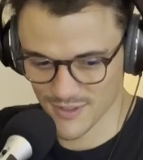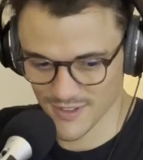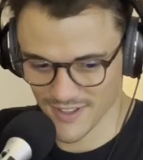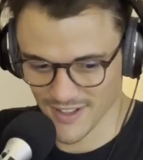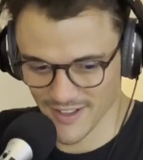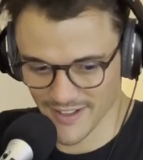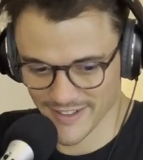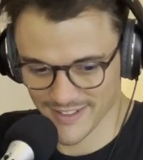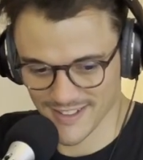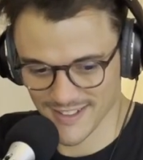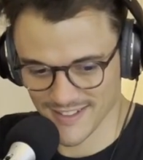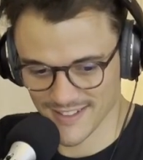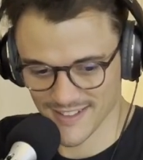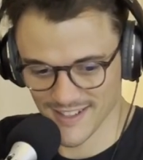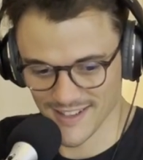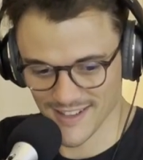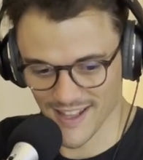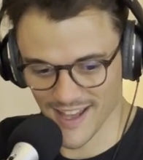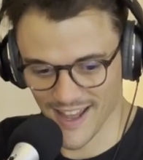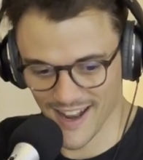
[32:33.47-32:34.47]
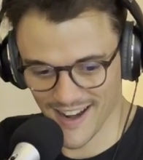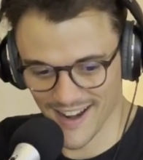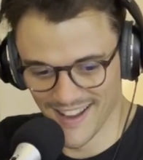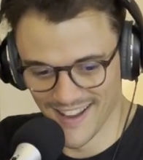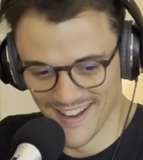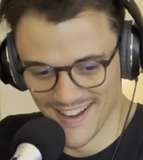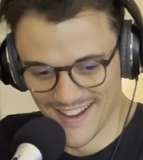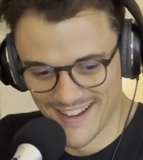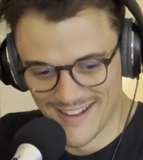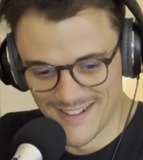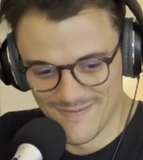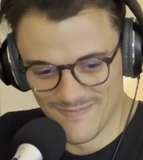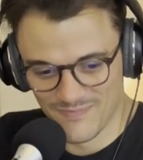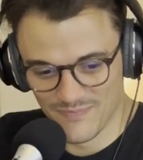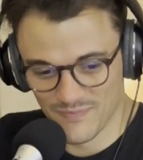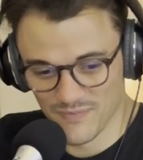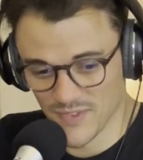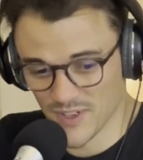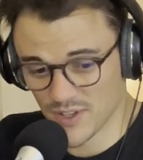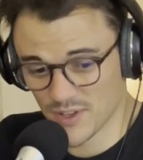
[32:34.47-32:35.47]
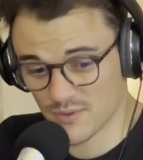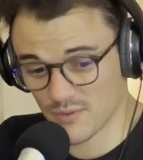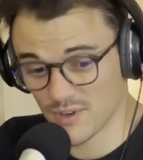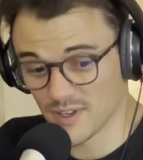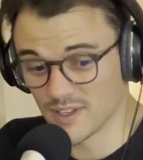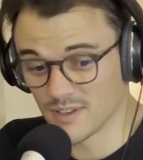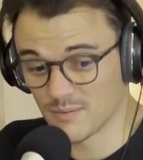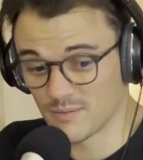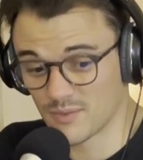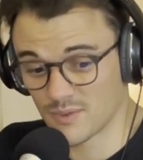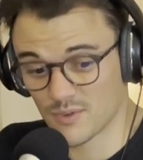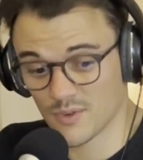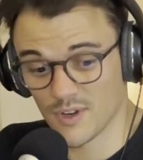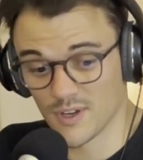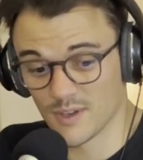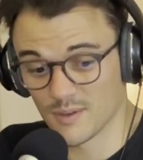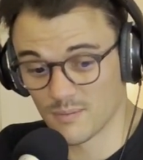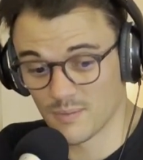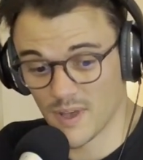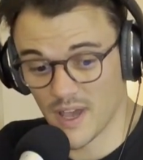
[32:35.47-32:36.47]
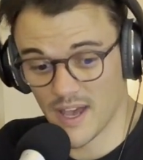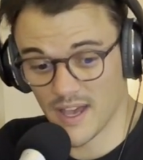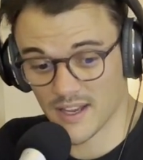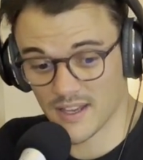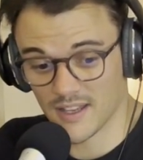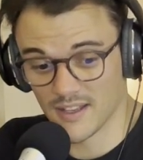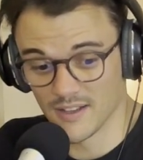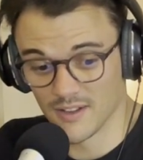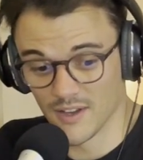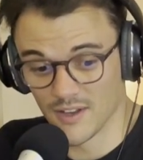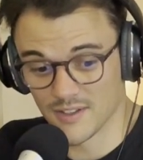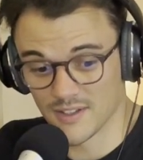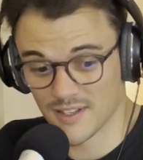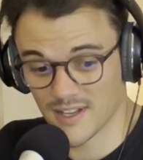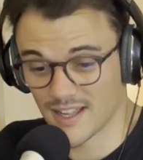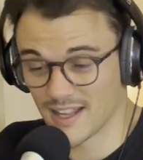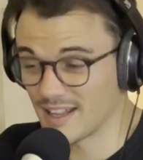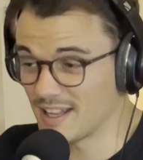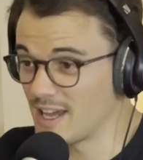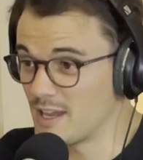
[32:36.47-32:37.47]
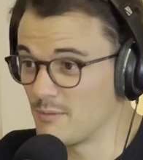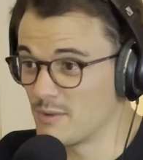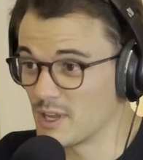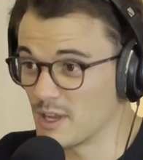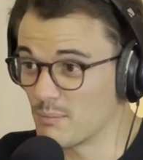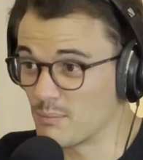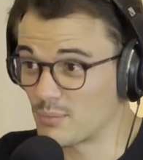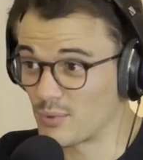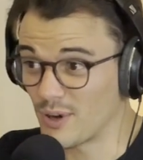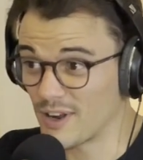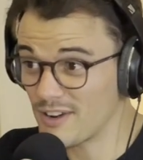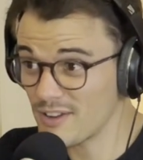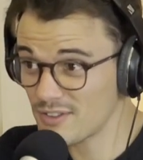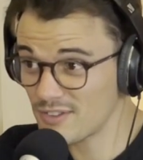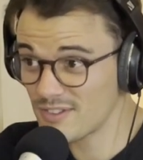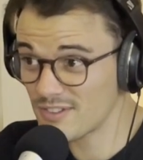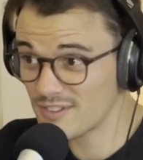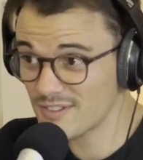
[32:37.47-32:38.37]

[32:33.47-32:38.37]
I like to see that. 3 kilos claiming apprentice.